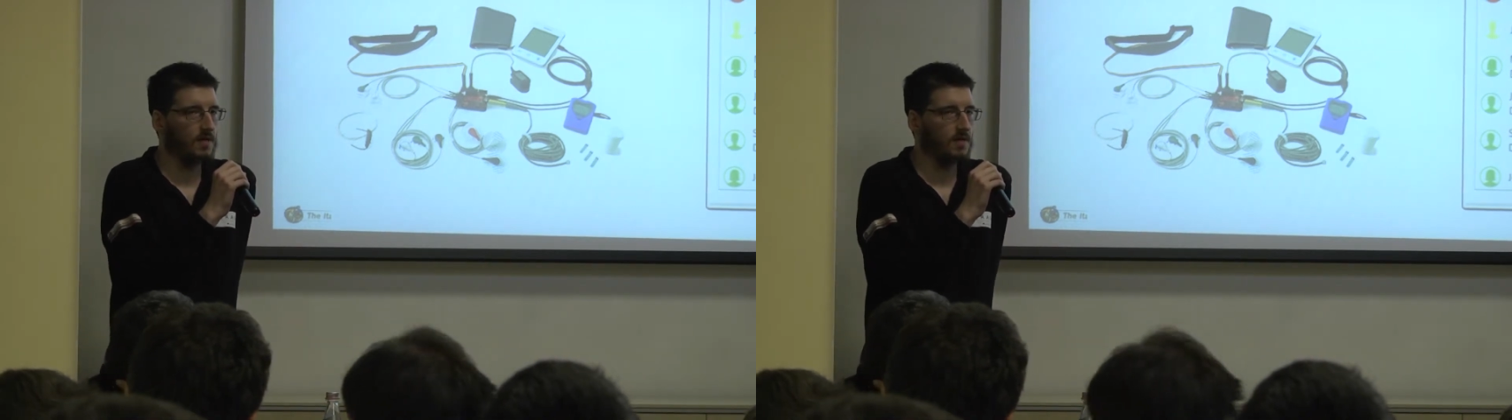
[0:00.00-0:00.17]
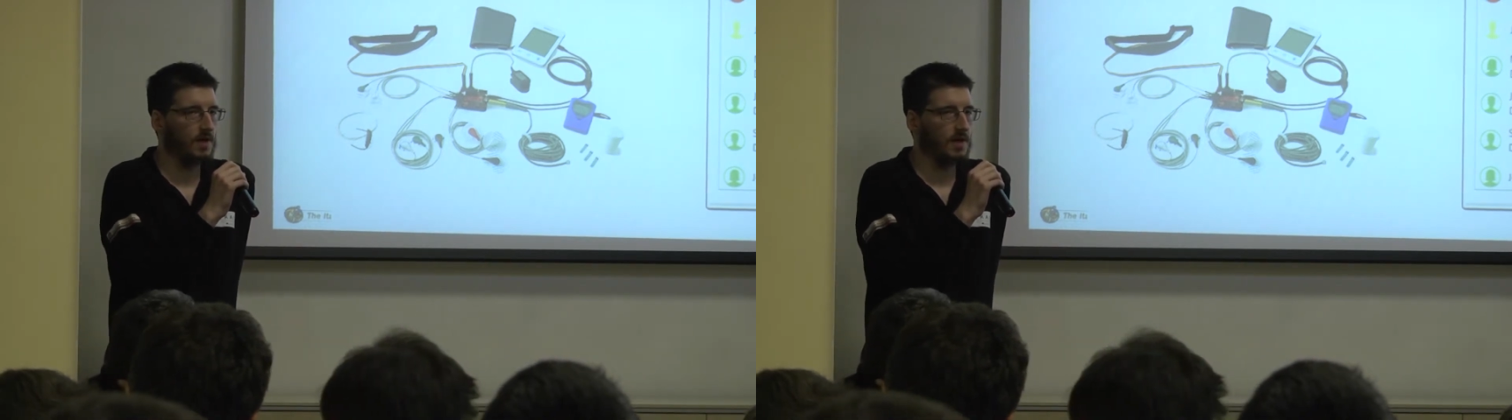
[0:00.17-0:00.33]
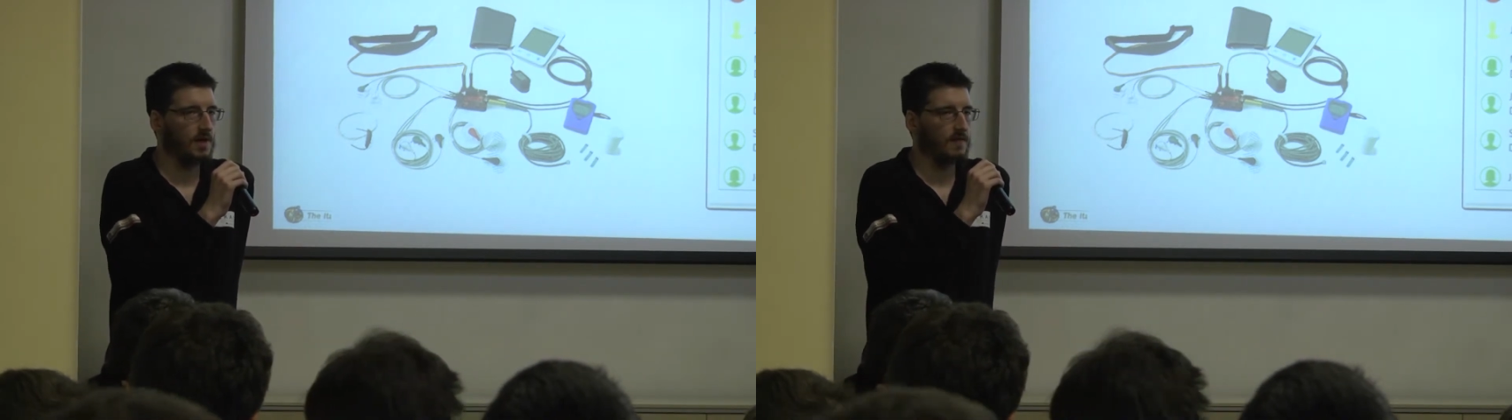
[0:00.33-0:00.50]

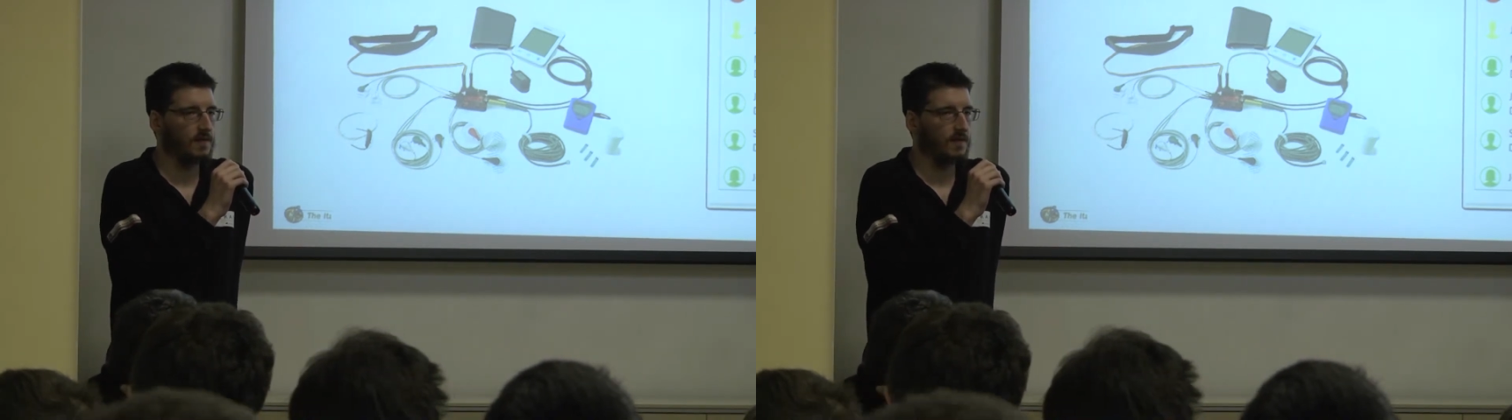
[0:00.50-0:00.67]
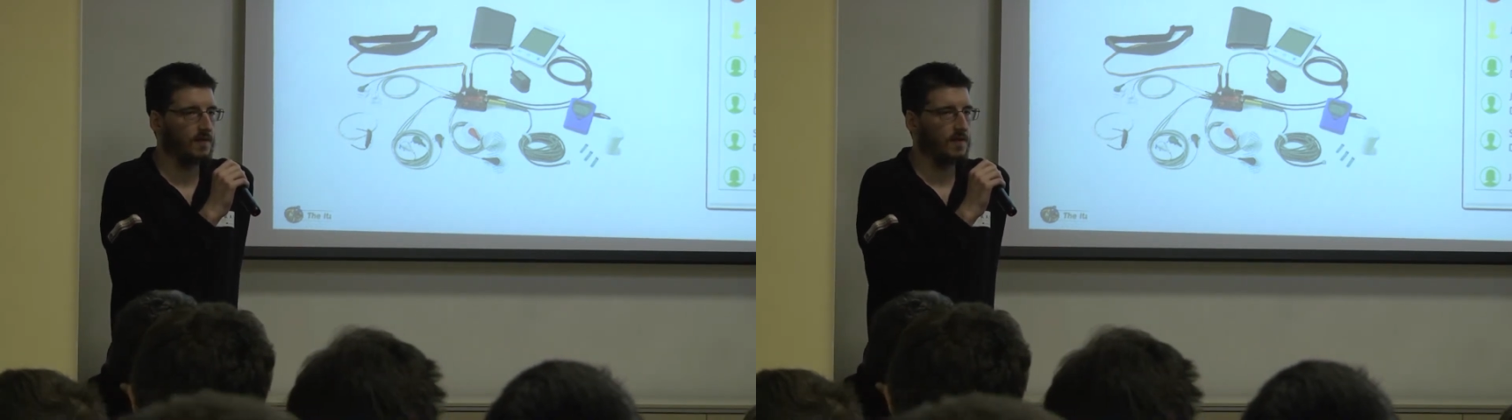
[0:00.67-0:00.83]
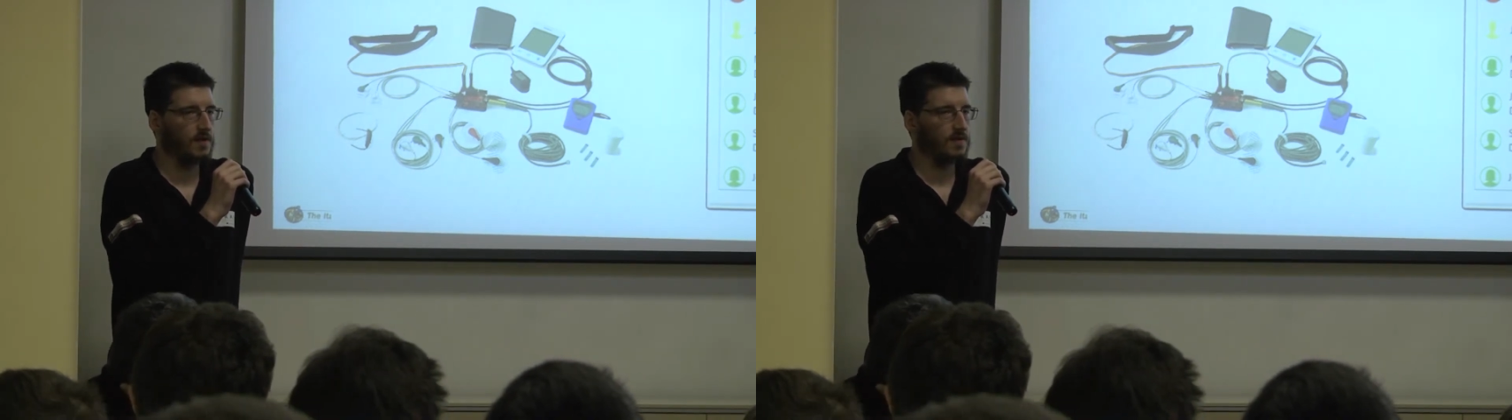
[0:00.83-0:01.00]
we are kind of the
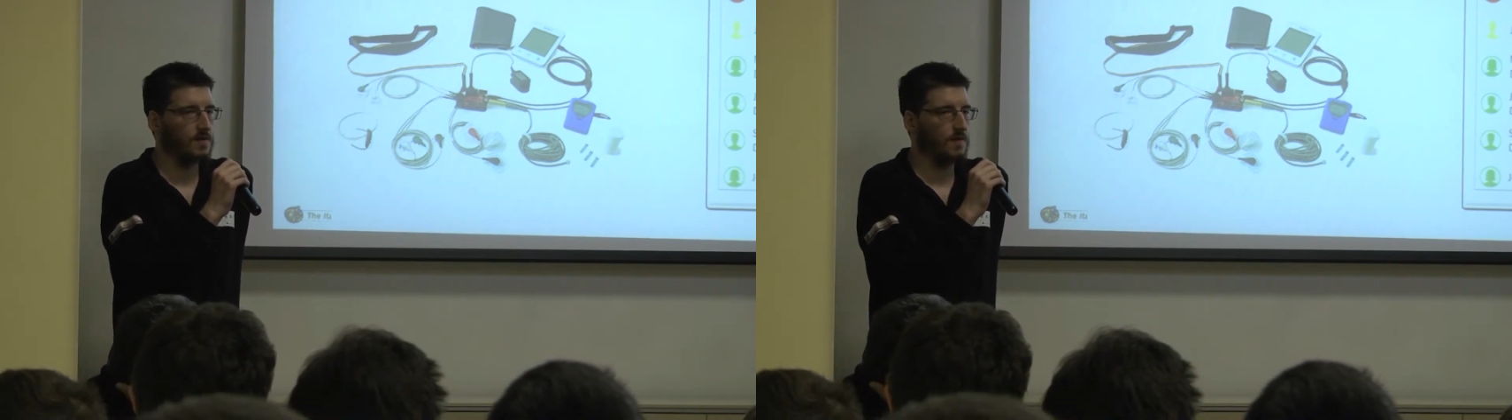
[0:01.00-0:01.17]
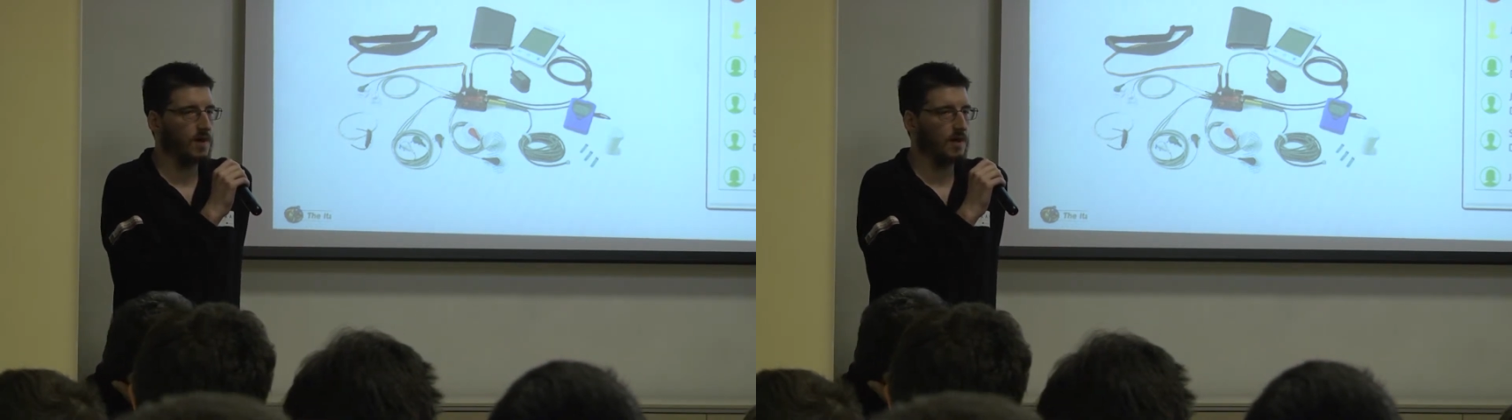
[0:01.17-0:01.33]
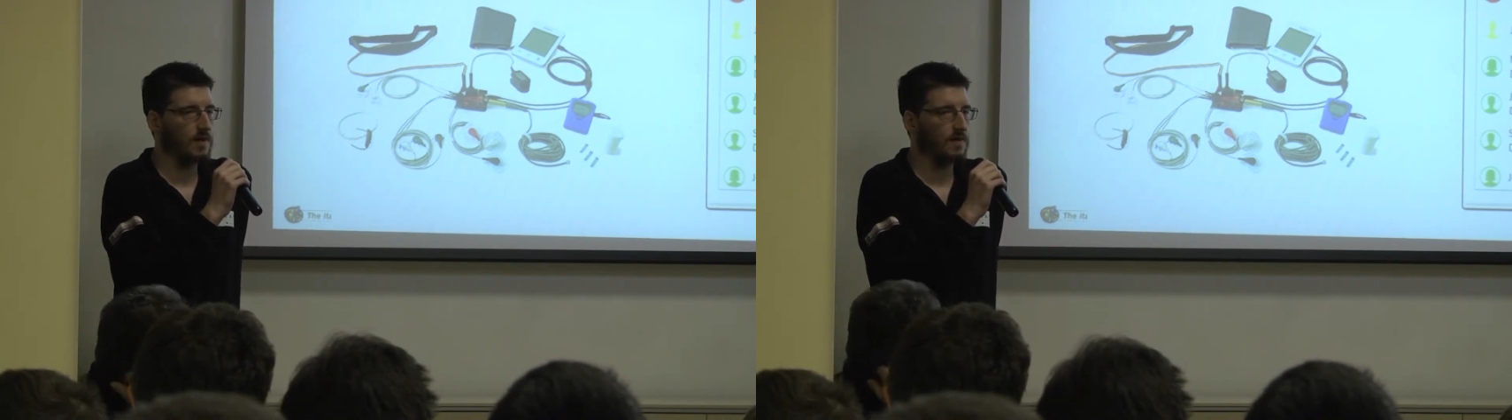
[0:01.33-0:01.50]
first
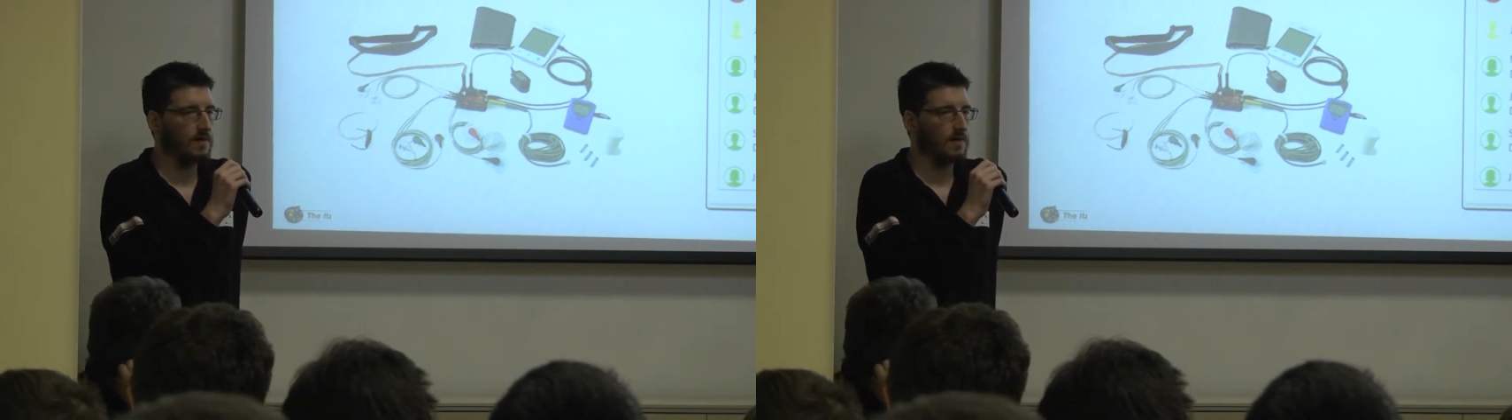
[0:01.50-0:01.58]
one